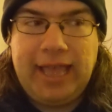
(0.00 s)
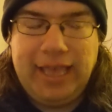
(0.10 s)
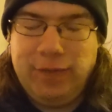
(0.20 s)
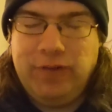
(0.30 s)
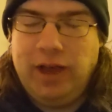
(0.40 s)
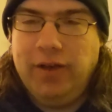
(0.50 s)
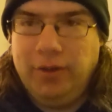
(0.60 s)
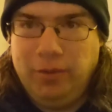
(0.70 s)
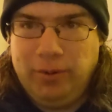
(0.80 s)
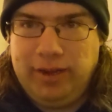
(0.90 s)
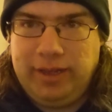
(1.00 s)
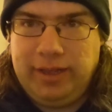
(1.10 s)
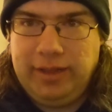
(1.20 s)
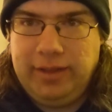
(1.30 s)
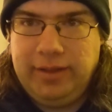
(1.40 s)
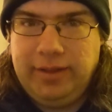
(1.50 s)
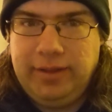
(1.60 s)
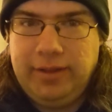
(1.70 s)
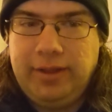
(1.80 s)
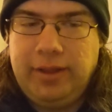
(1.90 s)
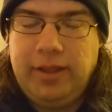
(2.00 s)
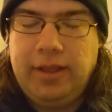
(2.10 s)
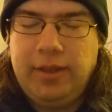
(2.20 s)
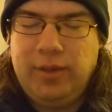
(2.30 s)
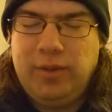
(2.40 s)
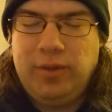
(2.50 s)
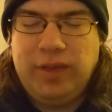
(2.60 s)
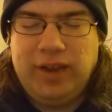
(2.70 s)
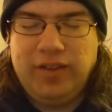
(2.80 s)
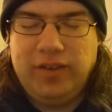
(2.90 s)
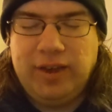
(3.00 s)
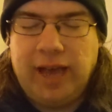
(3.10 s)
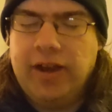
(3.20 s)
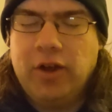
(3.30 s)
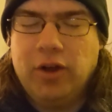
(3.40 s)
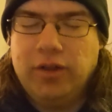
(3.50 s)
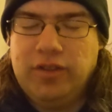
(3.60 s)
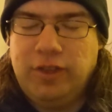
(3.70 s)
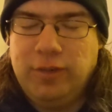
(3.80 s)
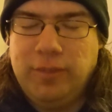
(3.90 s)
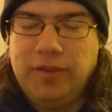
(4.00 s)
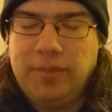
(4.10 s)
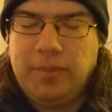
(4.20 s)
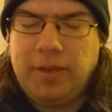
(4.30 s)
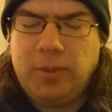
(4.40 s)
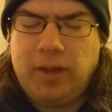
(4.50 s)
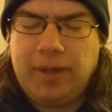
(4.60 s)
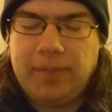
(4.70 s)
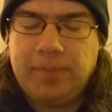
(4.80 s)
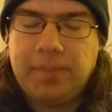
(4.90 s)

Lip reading: If not already. That is not an artless euphemism, by the way.